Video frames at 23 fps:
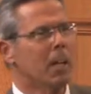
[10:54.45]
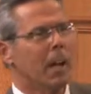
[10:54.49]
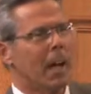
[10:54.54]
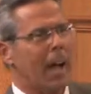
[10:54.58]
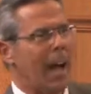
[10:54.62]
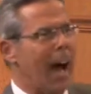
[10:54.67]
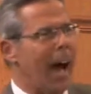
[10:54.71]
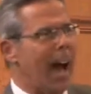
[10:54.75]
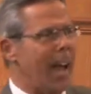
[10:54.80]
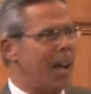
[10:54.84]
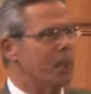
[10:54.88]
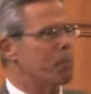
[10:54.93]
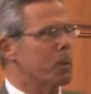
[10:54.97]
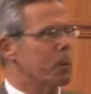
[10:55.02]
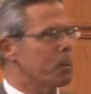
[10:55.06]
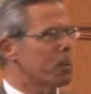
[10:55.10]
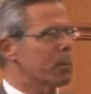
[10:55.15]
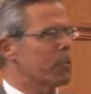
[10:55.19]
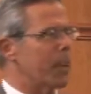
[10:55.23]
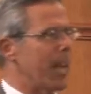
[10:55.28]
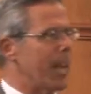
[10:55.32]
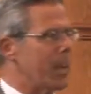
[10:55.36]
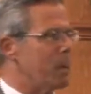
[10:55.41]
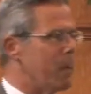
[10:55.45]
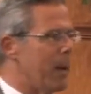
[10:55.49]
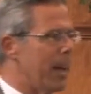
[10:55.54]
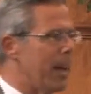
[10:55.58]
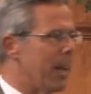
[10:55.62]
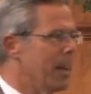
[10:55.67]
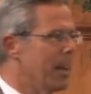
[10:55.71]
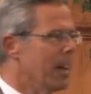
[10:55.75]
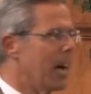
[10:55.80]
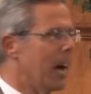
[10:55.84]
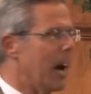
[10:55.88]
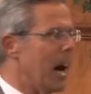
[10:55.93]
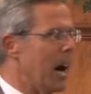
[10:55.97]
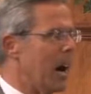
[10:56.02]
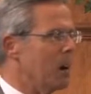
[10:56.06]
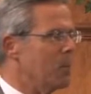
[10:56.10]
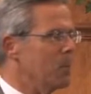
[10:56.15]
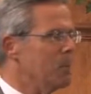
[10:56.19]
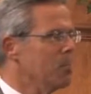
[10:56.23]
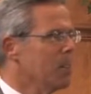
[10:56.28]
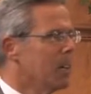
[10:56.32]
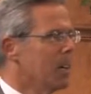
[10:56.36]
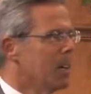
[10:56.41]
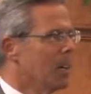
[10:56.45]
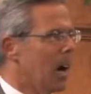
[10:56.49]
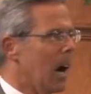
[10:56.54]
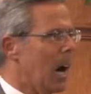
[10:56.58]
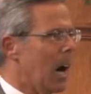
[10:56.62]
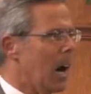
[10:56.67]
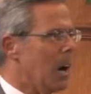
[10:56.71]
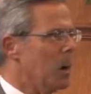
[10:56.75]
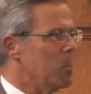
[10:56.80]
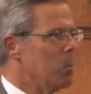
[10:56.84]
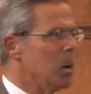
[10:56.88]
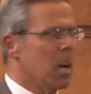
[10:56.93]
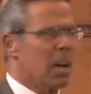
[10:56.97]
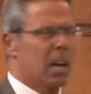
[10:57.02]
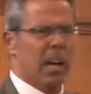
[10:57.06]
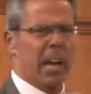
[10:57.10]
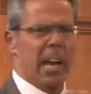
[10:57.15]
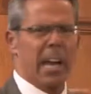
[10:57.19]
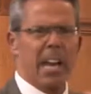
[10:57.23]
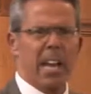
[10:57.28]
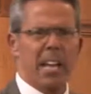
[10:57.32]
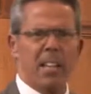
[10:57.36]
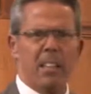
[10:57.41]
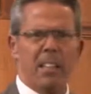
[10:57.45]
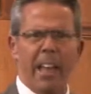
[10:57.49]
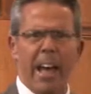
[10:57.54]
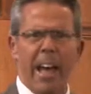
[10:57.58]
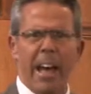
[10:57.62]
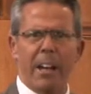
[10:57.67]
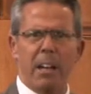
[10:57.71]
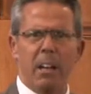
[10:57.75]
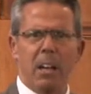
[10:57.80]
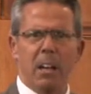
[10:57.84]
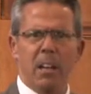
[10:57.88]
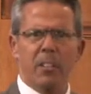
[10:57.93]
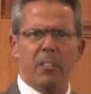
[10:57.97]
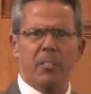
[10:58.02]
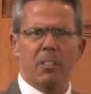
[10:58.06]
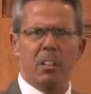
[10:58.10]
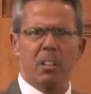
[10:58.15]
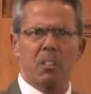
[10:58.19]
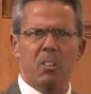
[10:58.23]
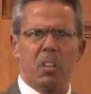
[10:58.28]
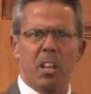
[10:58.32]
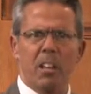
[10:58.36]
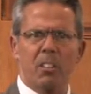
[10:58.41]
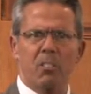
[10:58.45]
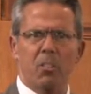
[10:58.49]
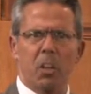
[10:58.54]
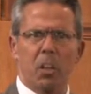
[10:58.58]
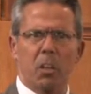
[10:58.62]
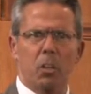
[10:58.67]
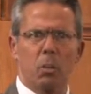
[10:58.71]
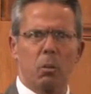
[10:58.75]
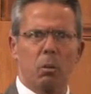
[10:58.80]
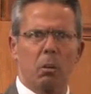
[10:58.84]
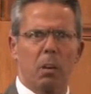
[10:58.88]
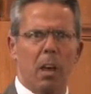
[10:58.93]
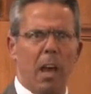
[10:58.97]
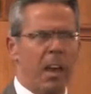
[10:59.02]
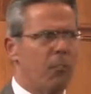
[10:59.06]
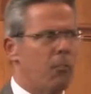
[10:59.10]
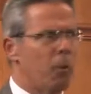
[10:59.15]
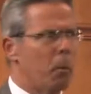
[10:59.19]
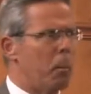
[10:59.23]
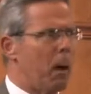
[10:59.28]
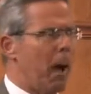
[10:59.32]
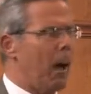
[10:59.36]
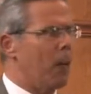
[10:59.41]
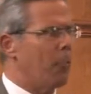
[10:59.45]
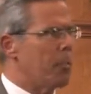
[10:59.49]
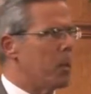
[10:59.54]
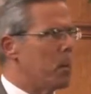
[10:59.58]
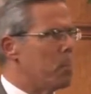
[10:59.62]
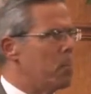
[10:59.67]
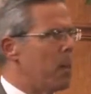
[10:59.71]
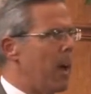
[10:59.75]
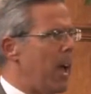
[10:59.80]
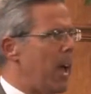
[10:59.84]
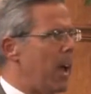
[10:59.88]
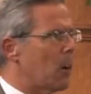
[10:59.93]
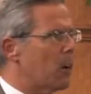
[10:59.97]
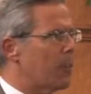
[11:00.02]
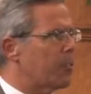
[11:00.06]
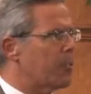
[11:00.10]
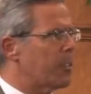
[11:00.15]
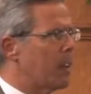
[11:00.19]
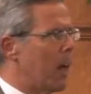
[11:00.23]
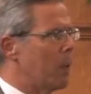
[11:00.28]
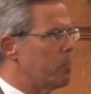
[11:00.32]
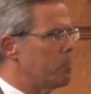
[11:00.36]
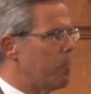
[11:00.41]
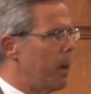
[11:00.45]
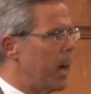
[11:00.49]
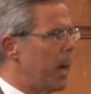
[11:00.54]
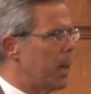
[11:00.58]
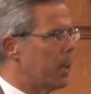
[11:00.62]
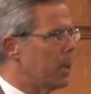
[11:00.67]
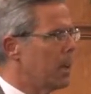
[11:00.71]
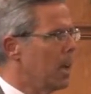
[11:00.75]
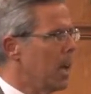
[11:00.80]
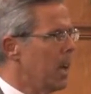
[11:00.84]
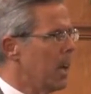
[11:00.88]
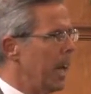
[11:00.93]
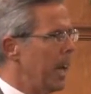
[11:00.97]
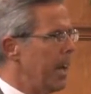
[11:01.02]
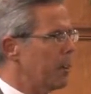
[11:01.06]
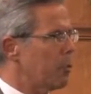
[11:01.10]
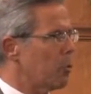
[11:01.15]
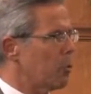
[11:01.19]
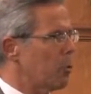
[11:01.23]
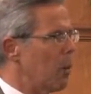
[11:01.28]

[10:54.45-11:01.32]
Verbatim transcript: I had people say to me, um, um, hey, that statistic you gave about the mayor of South Bend and